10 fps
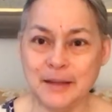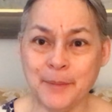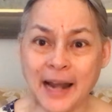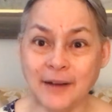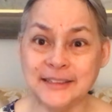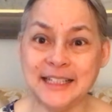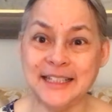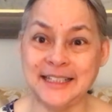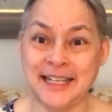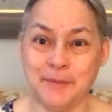But I was
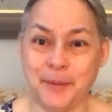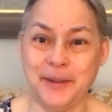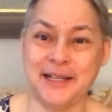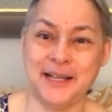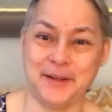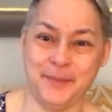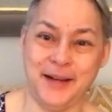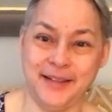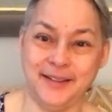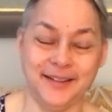going to protect
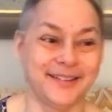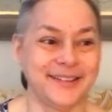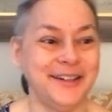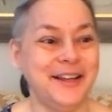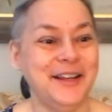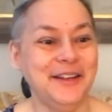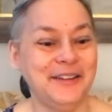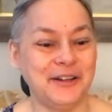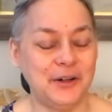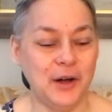my sister.
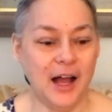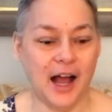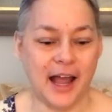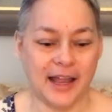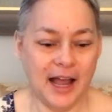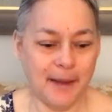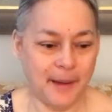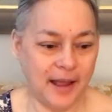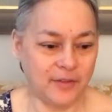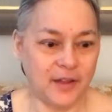So
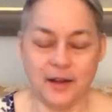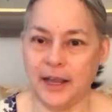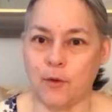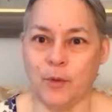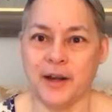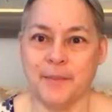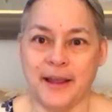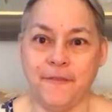I thought, like, what are my